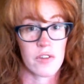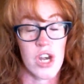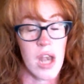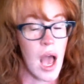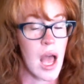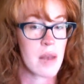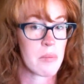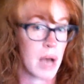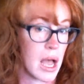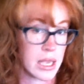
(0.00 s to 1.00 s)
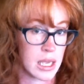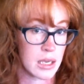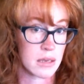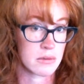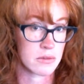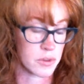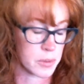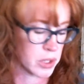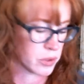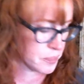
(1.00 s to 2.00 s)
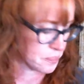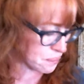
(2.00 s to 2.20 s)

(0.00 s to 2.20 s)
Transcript: for not buying from you?